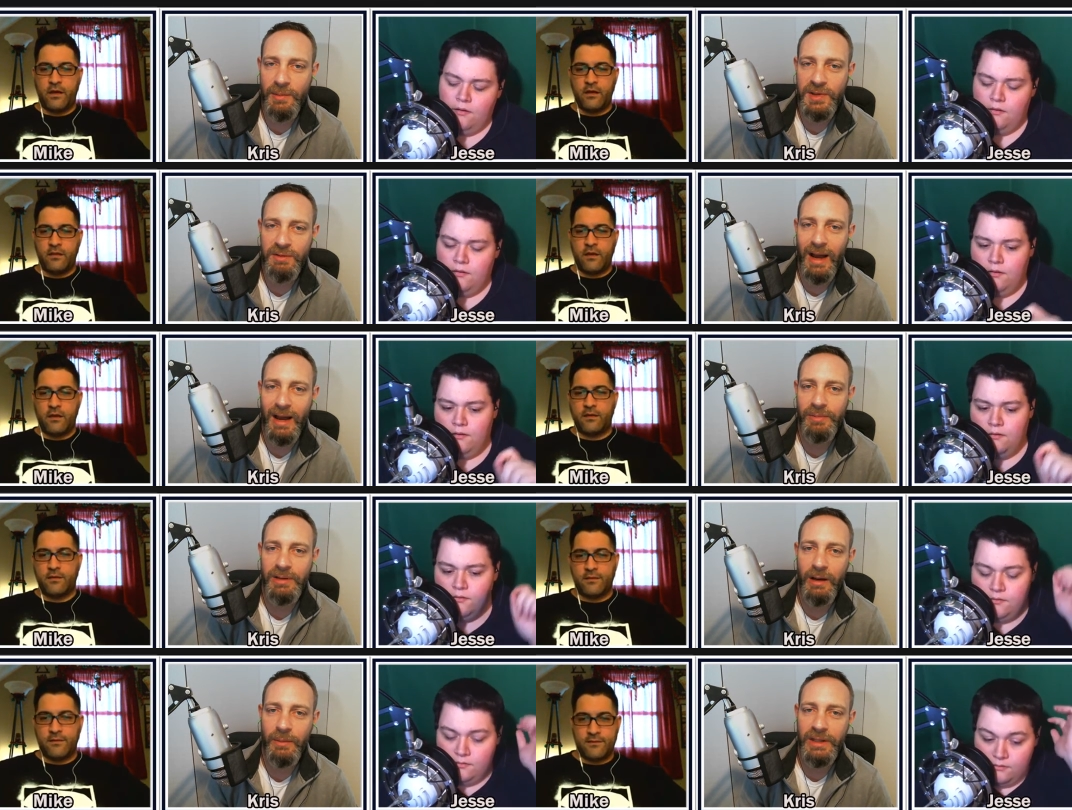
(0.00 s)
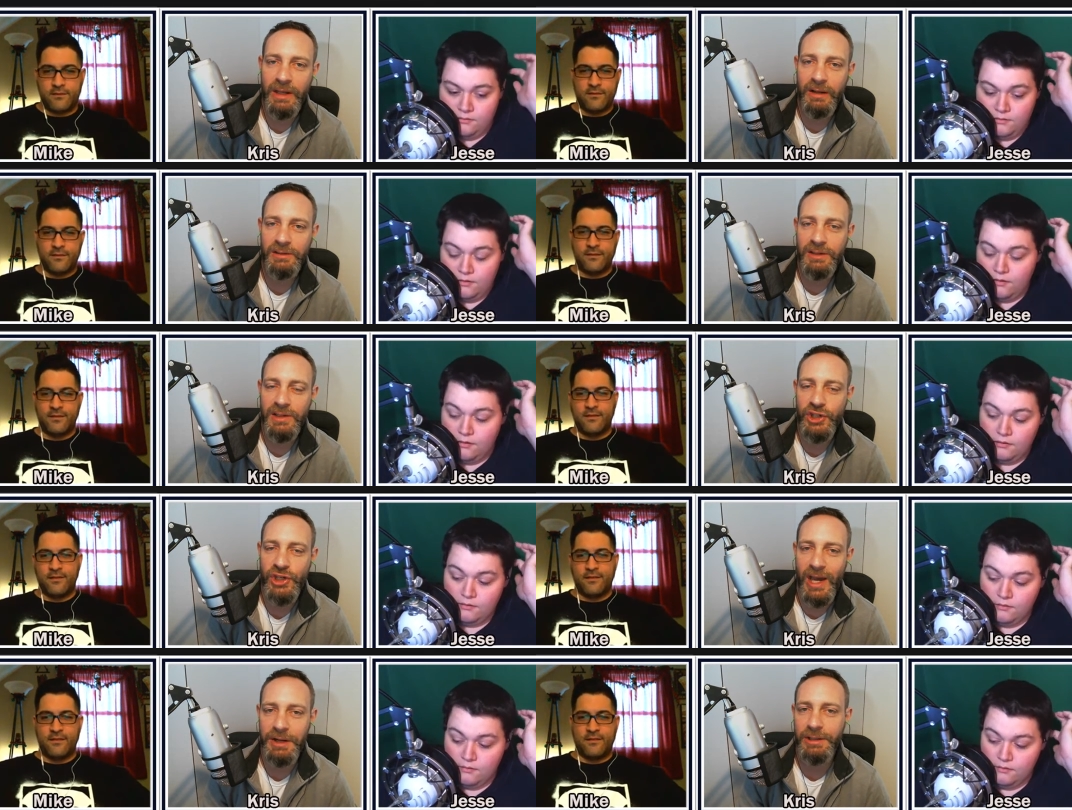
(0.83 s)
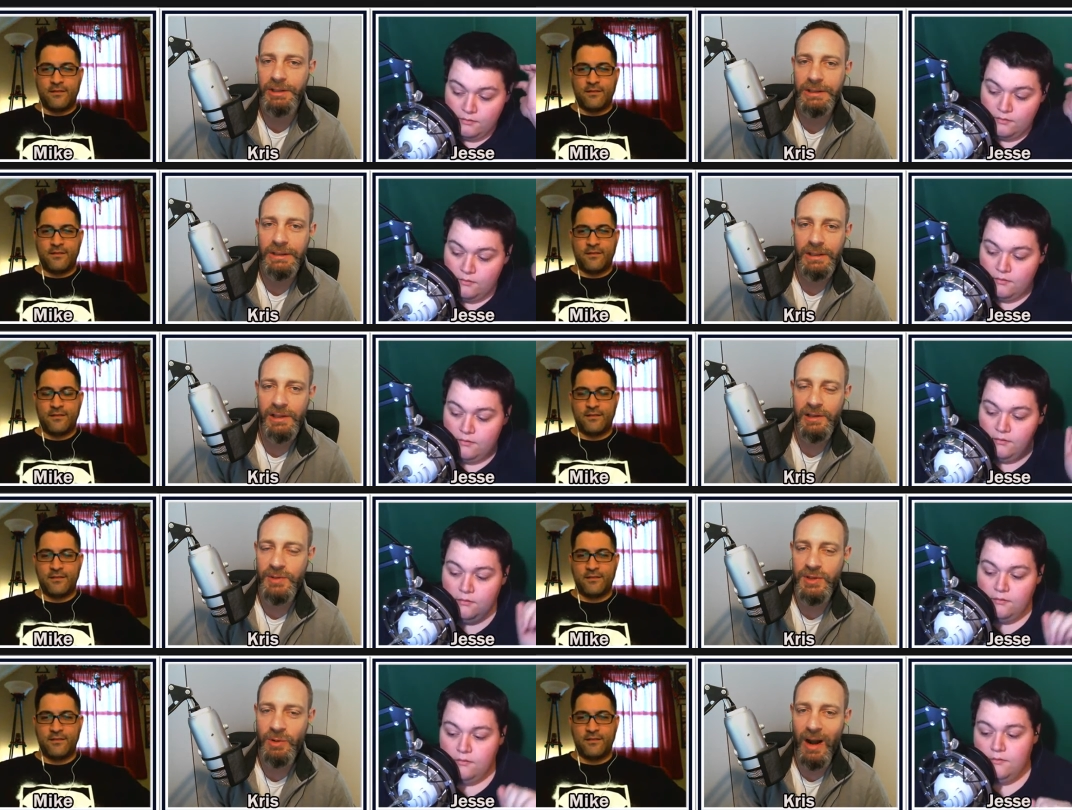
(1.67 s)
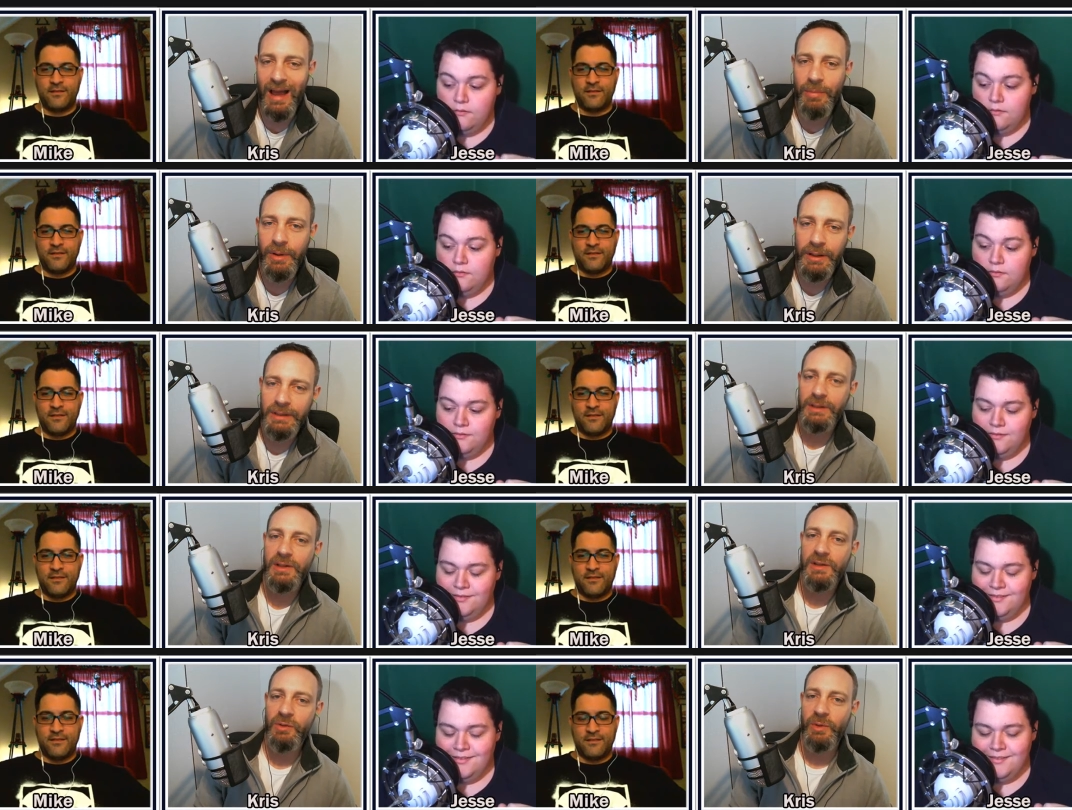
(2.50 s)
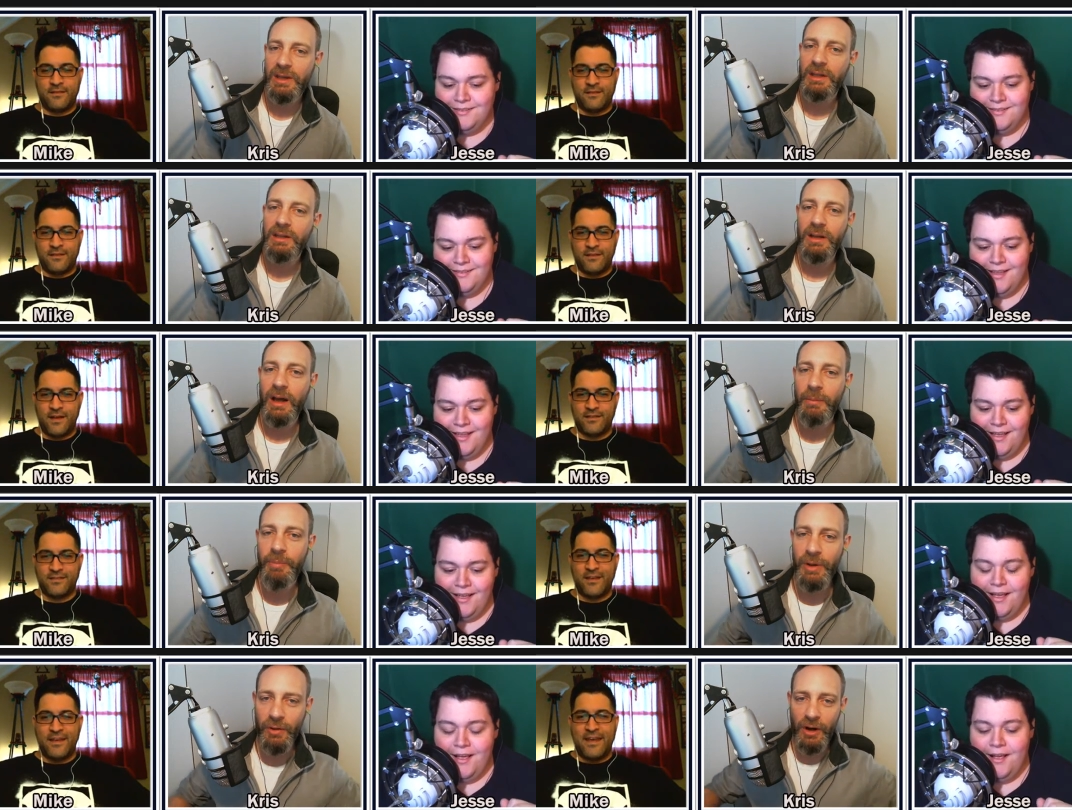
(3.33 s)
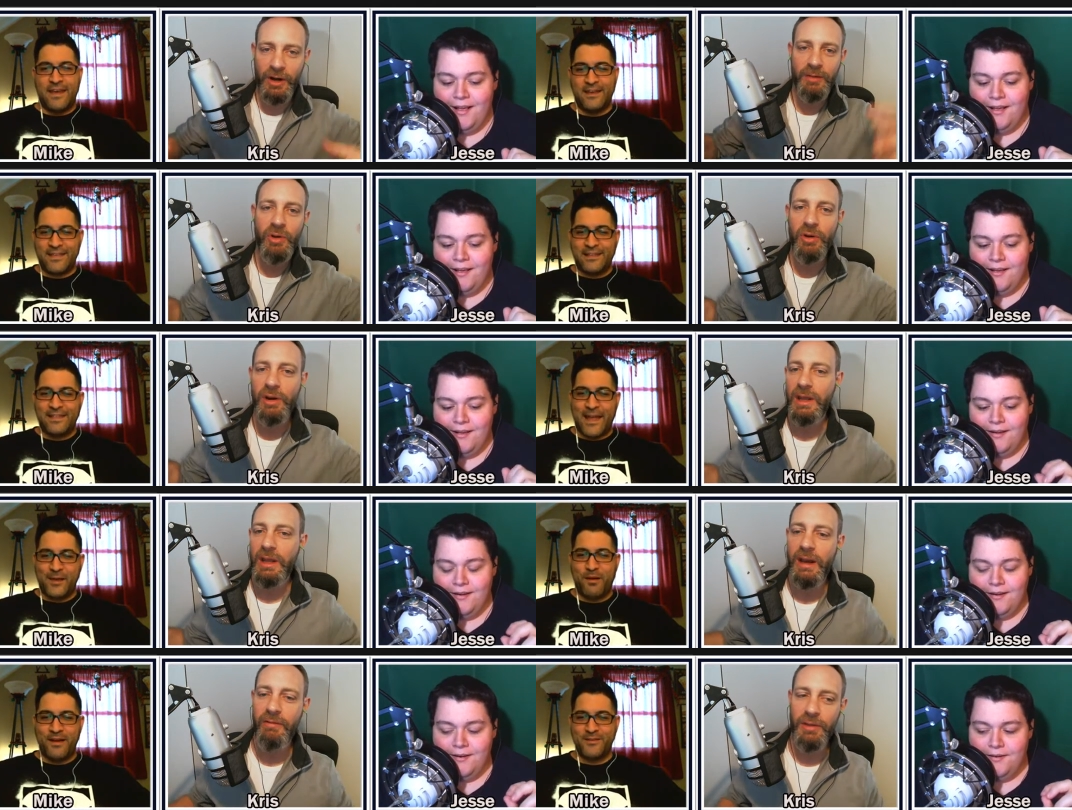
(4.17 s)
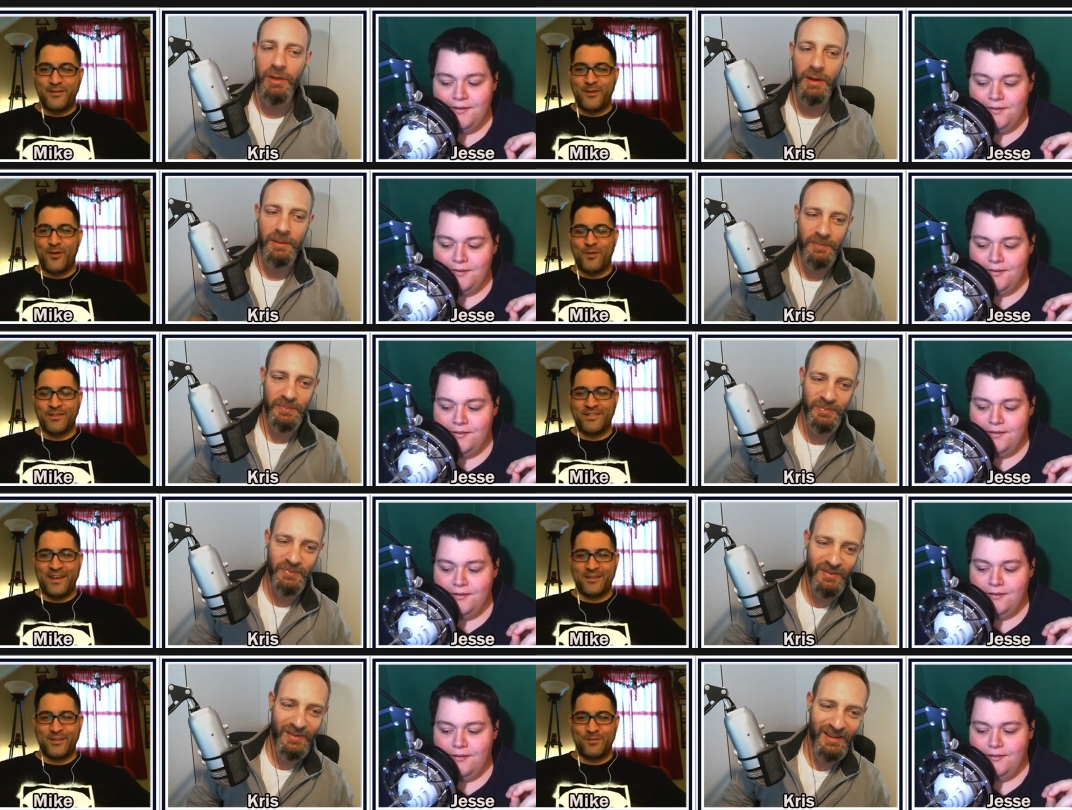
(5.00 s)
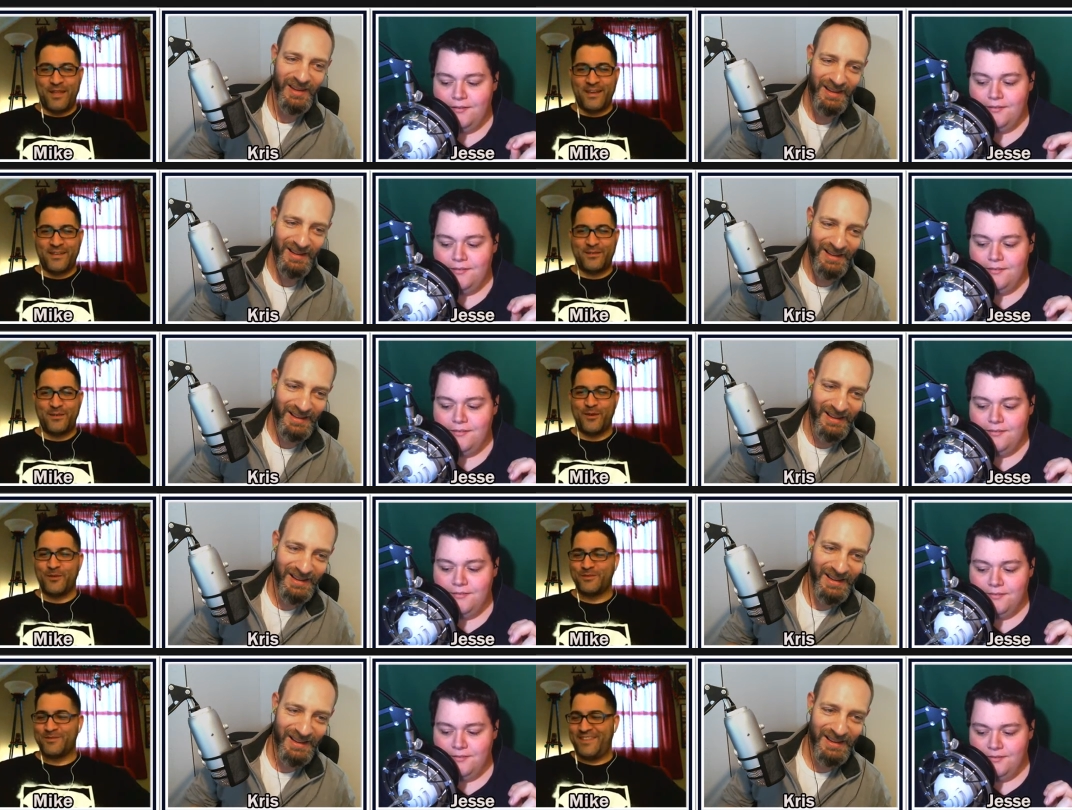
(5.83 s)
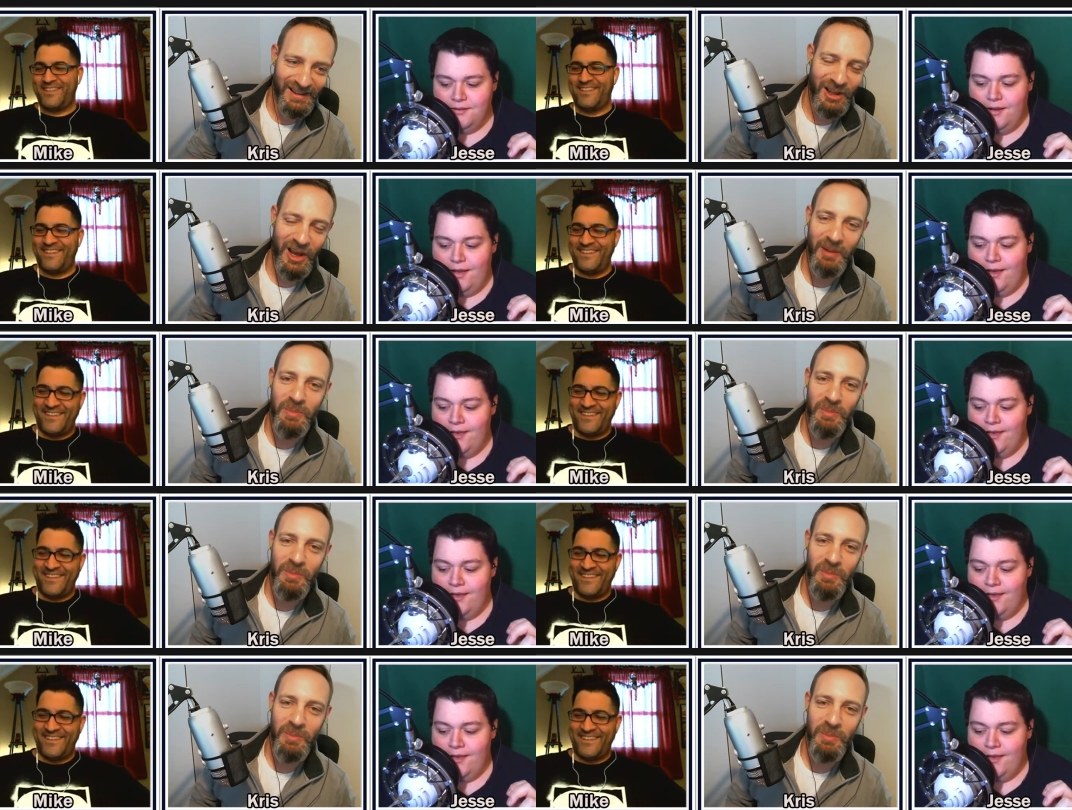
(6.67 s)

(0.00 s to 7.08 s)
Speaker 1: subscribe. subscribed. Tell them to get onto this channel. Subscribe, so we can uh, yes. build our community. Hit that like button too. We'll take some
Speaker 2: likes too. Yeah.